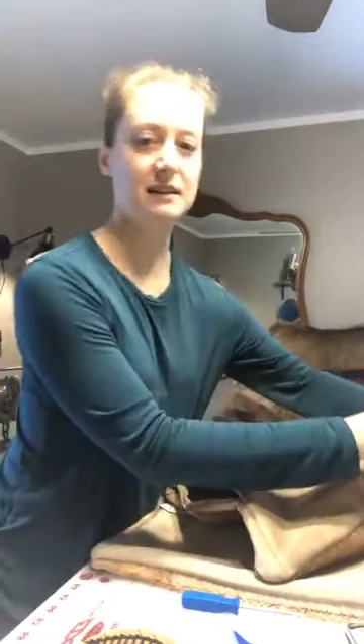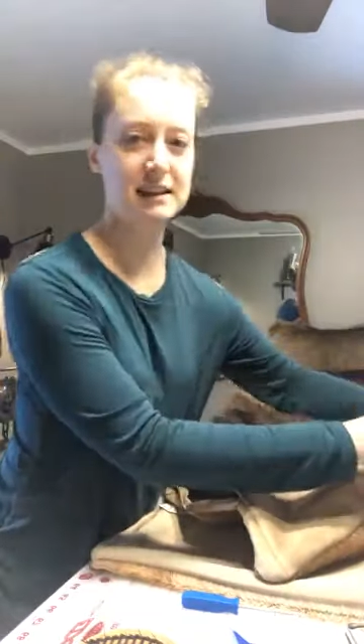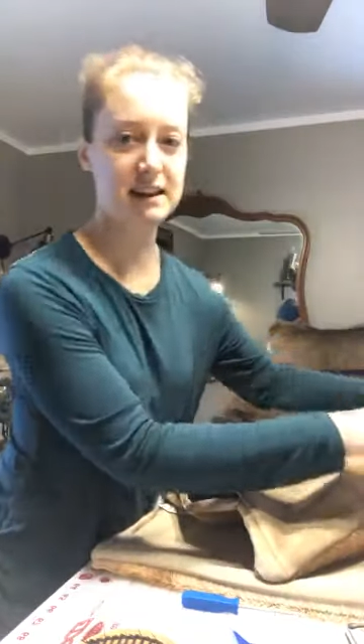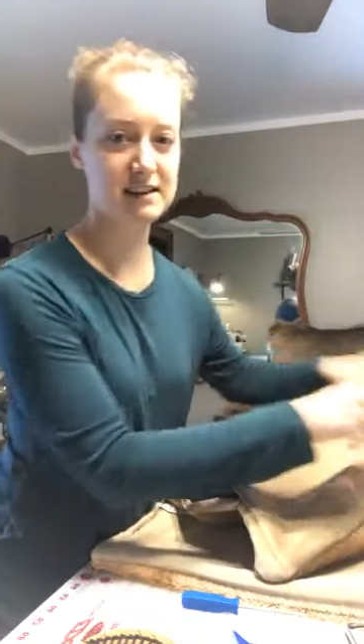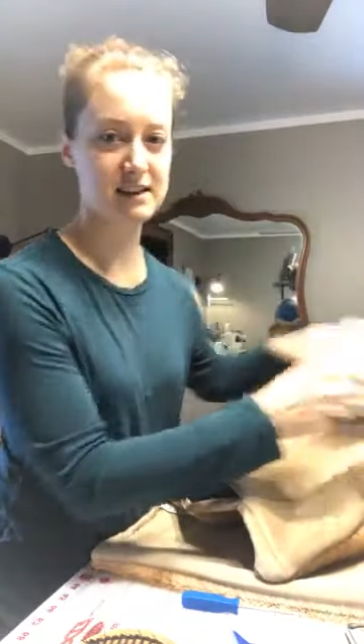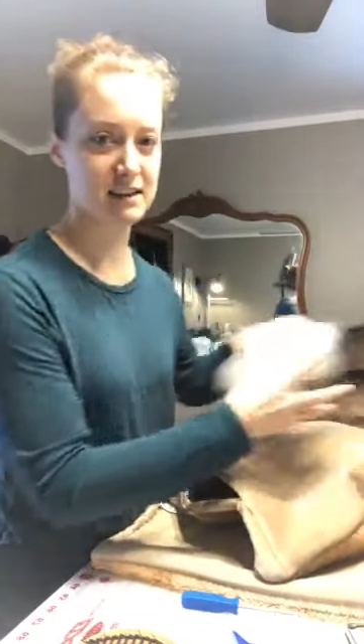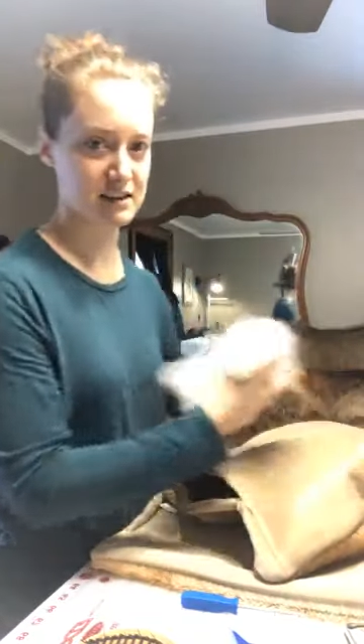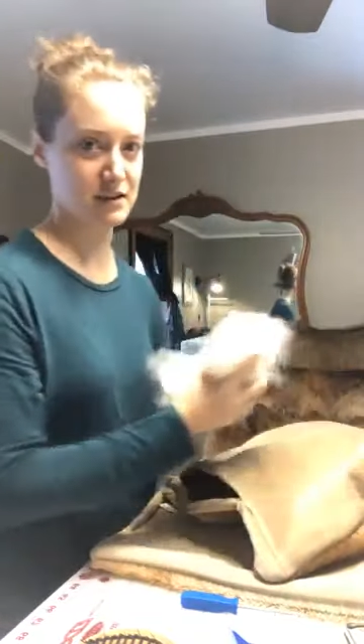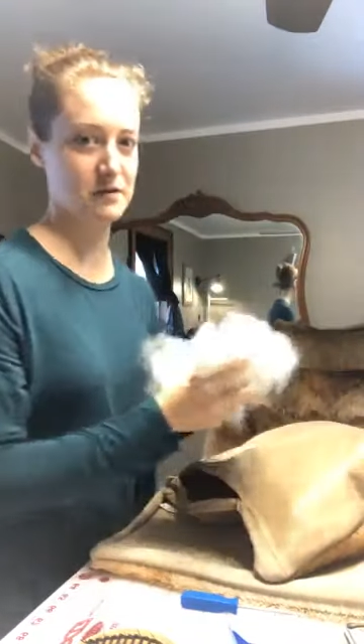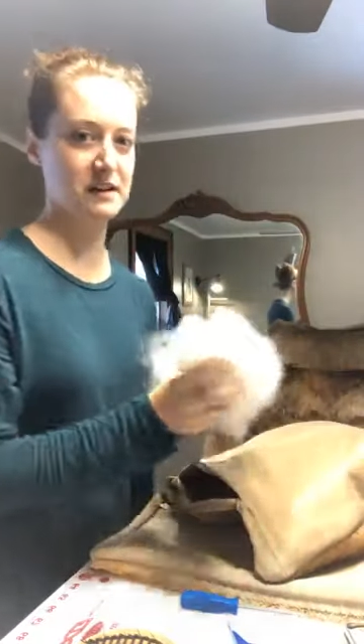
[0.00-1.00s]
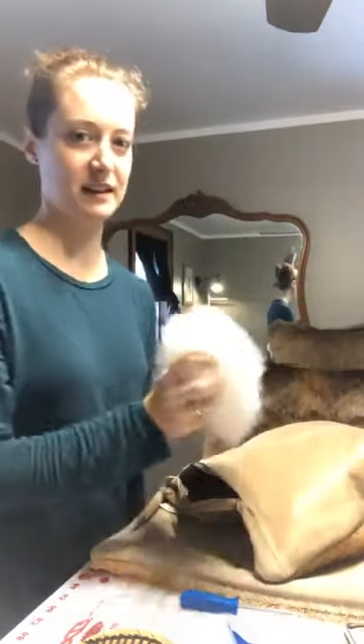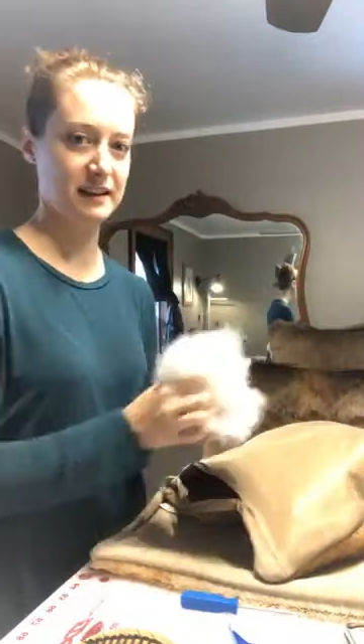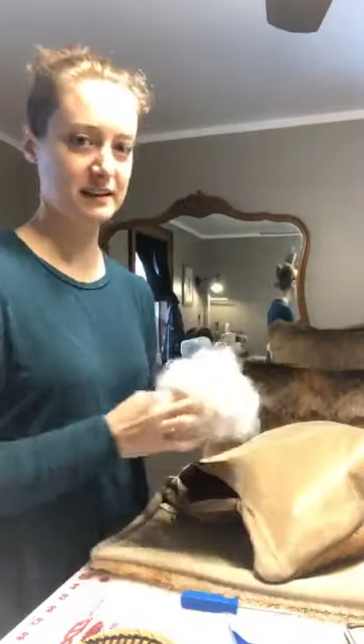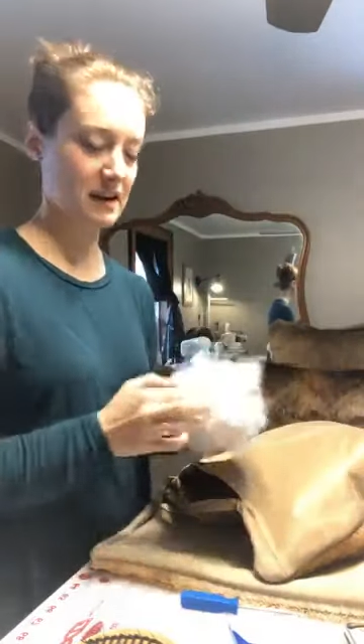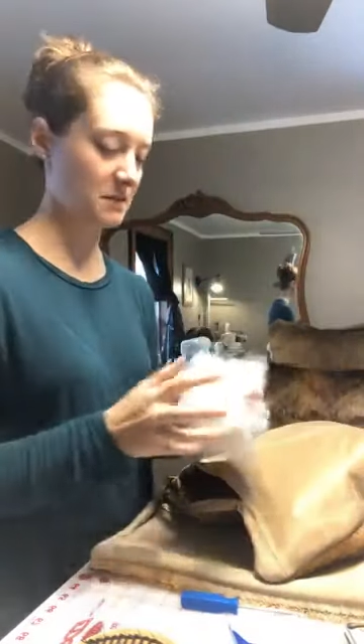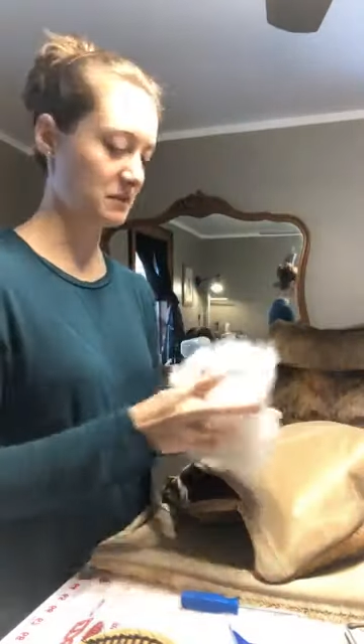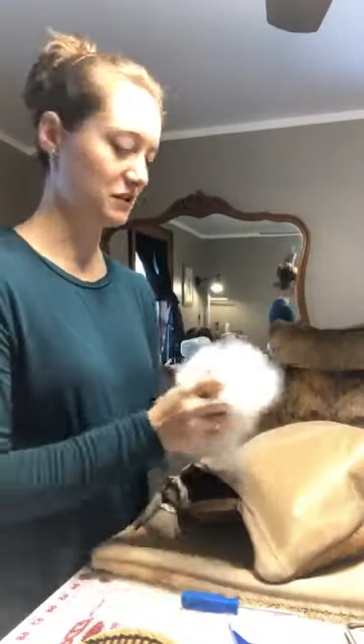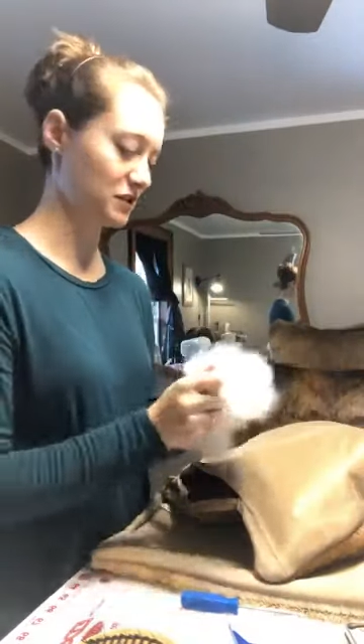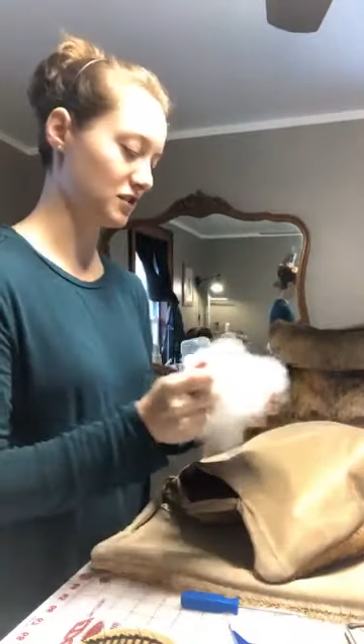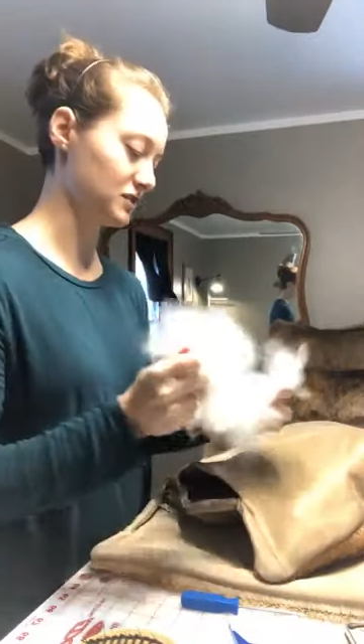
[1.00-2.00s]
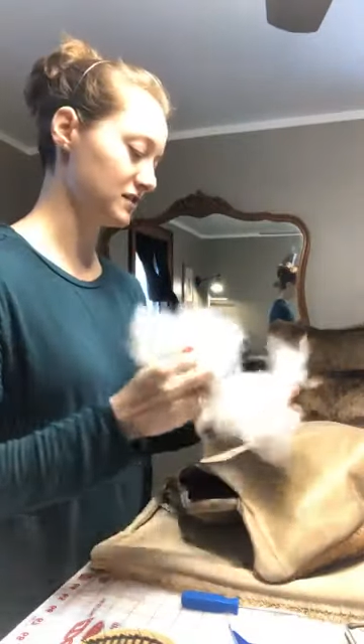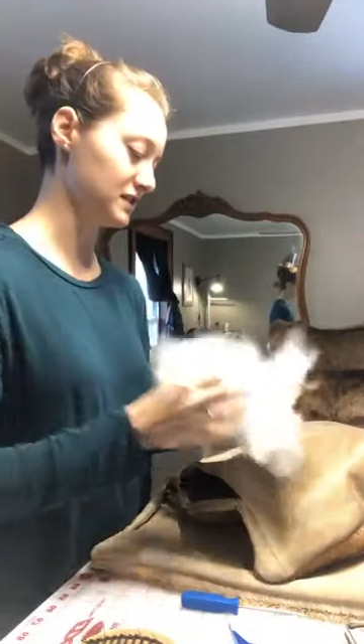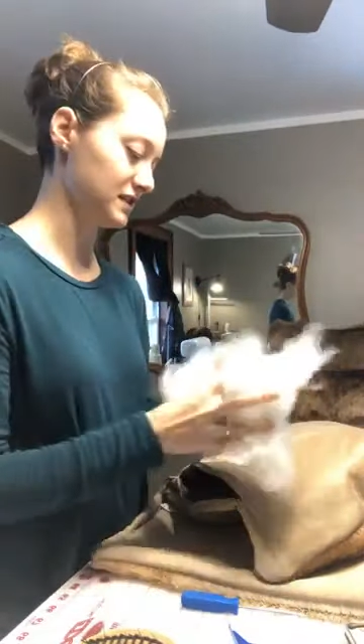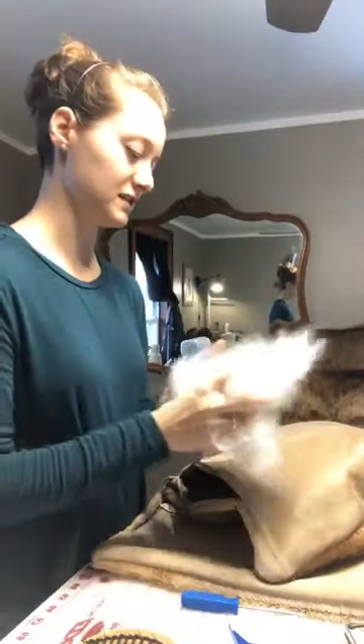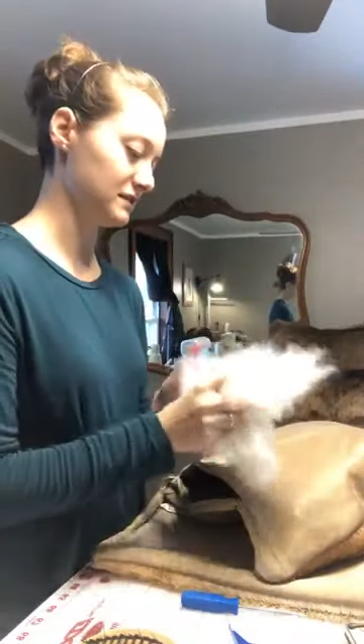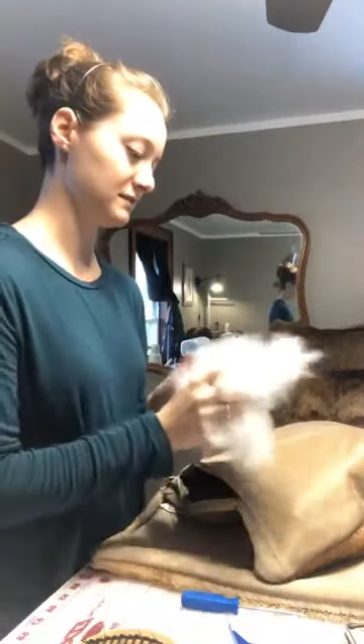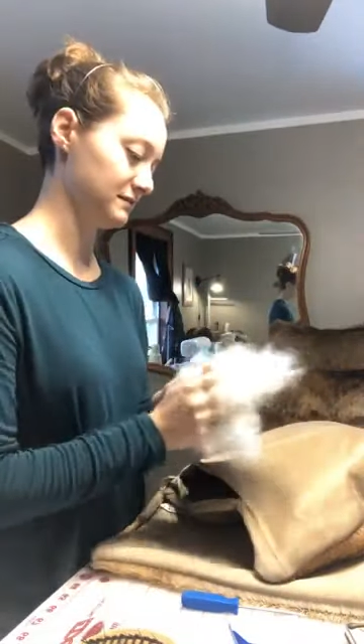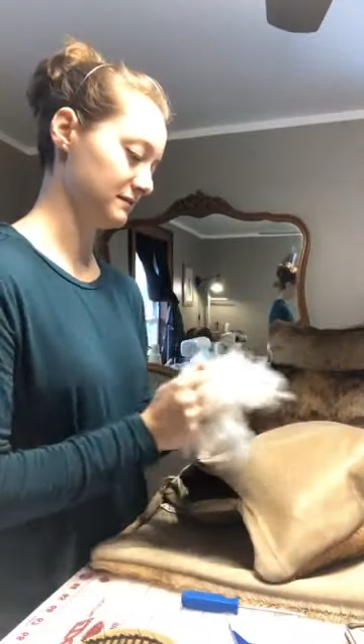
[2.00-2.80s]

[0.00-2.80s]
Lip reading: necessity sewing, like hemming curtains and